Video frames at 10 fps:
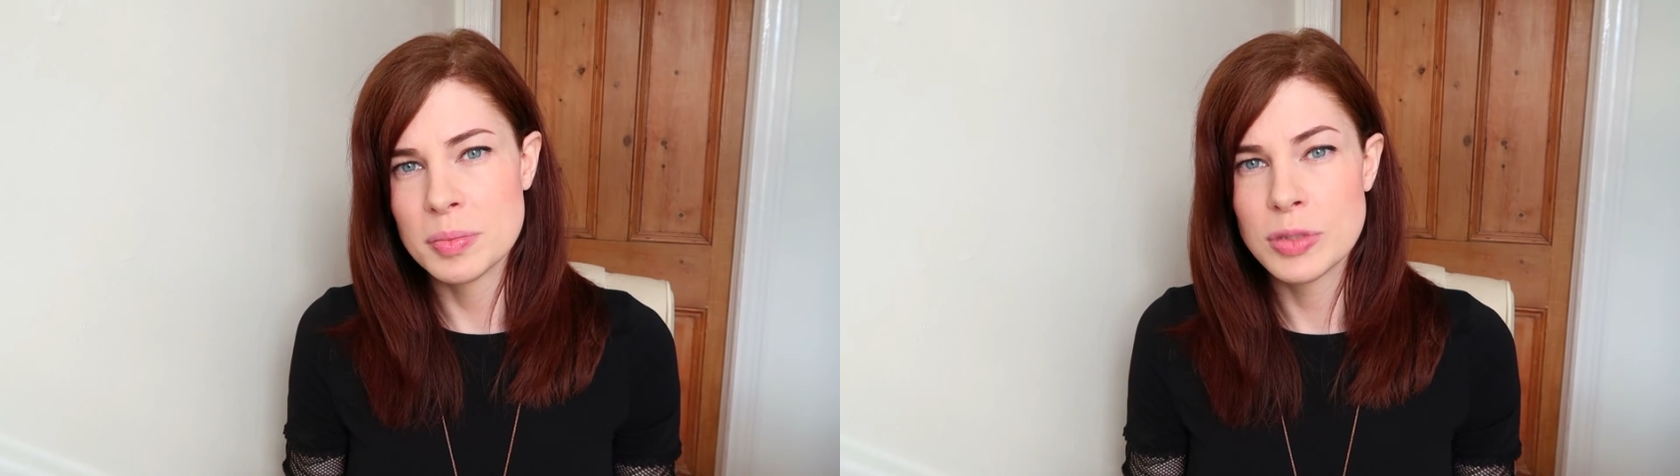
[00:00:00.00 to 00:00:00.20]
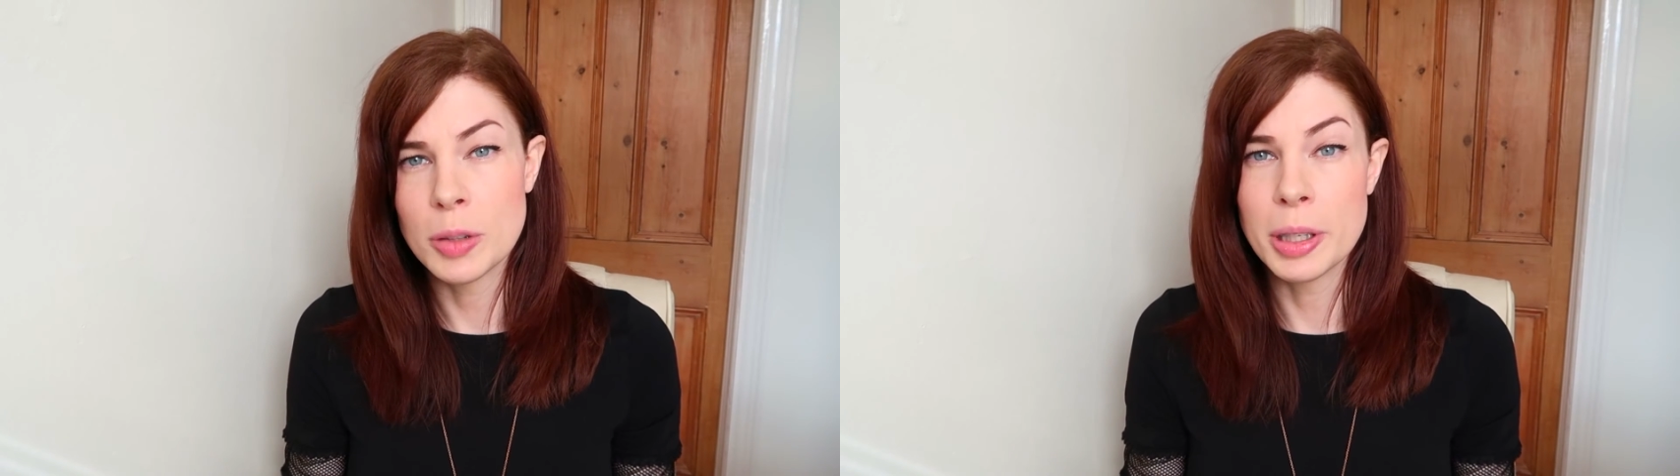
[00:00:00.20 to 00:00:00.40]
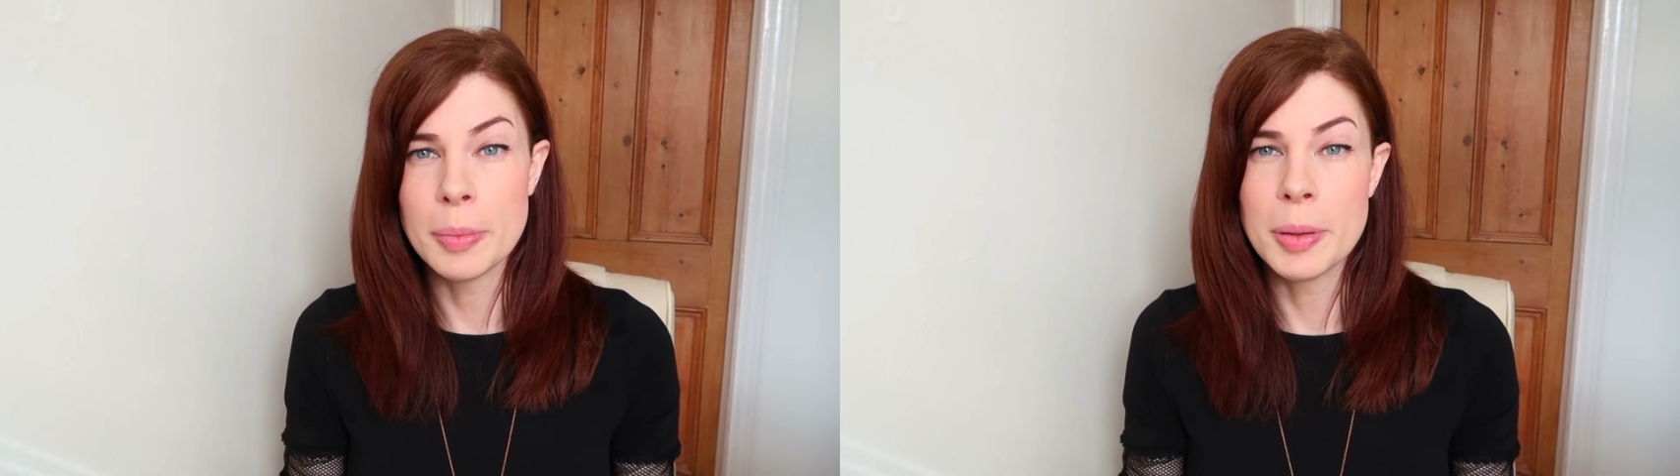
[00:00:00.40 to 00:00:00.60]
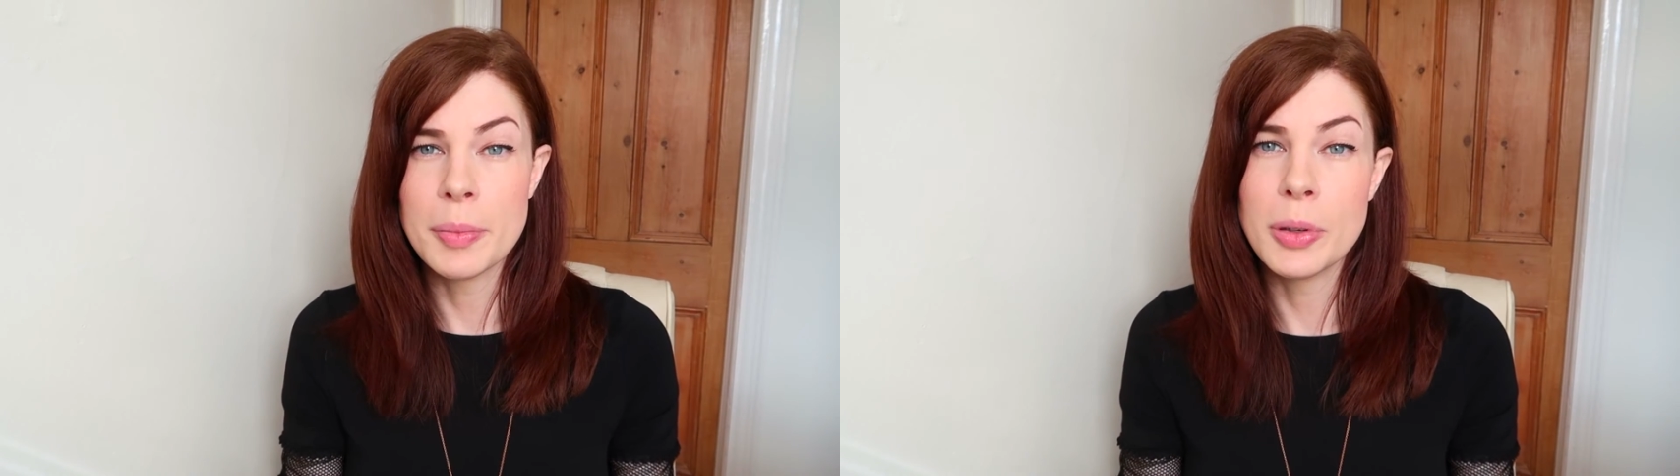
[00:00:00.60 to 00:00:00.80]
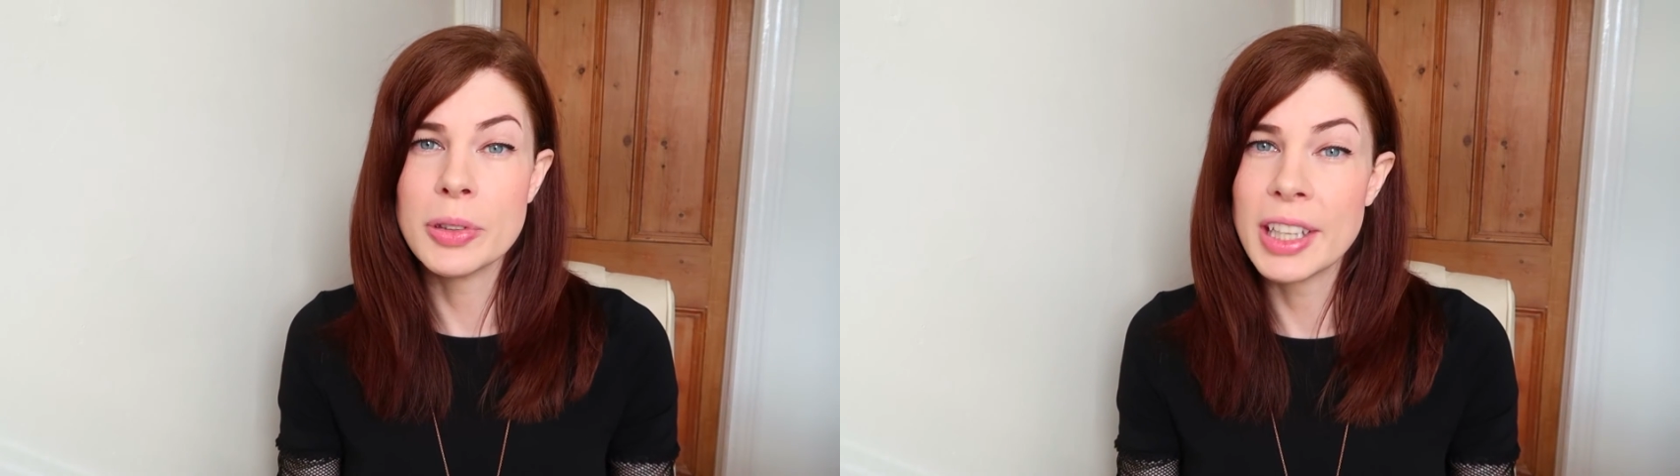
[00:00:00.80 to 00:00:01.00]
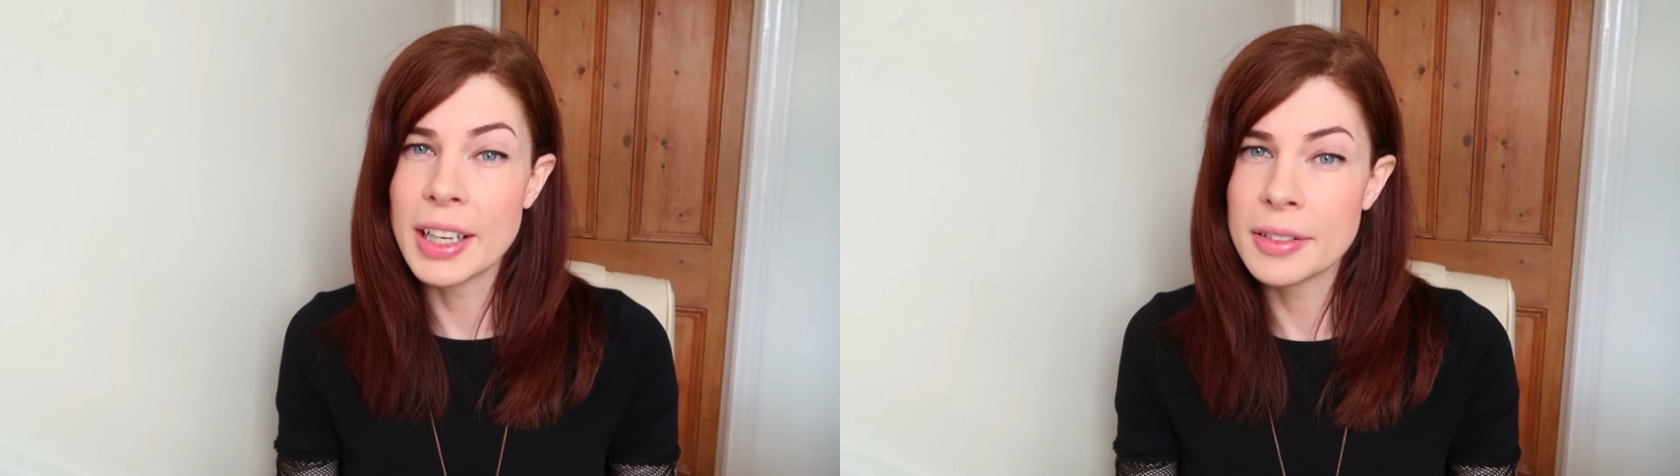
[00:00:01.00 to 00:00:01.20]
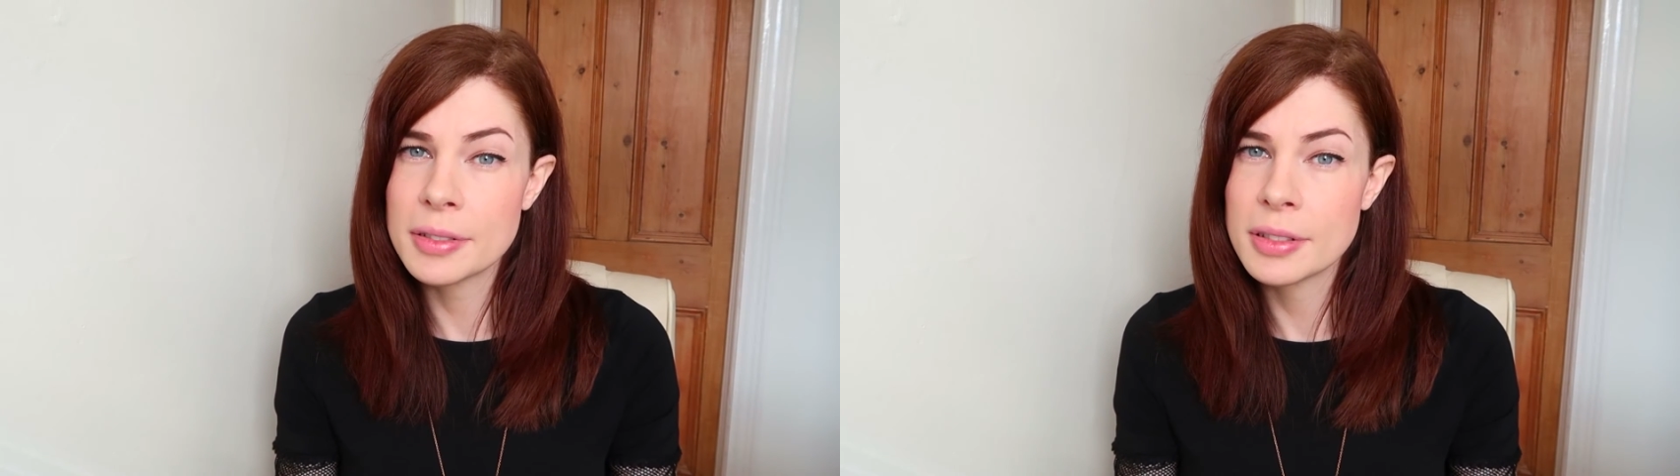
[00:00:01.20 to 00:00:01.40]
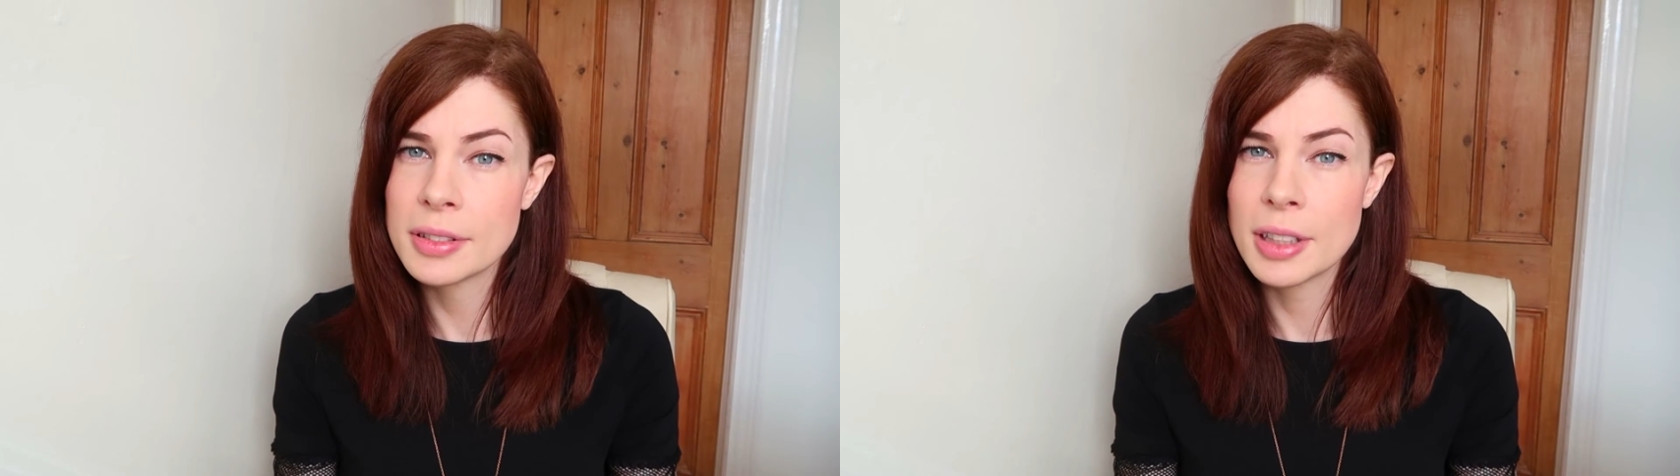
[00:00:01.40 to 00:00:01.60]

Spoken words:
probably a bit more down